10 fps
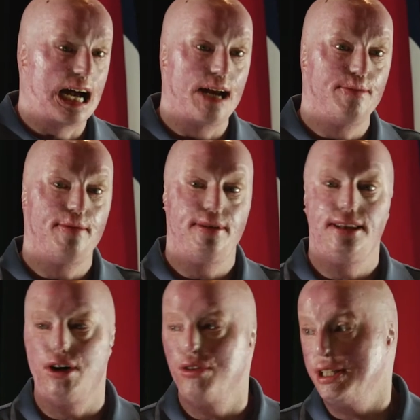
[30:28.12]
I may be
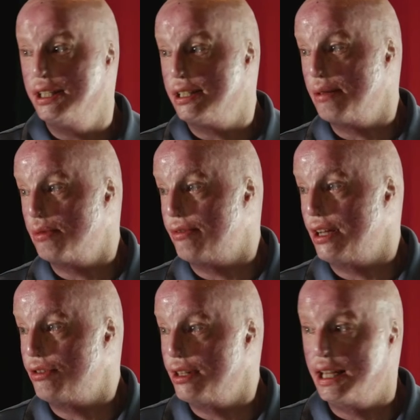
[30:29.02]
the only disabled
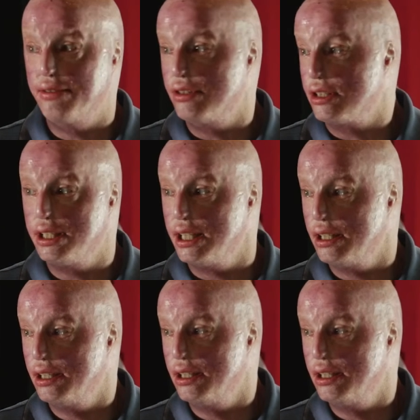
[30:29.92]
veteran they ever see.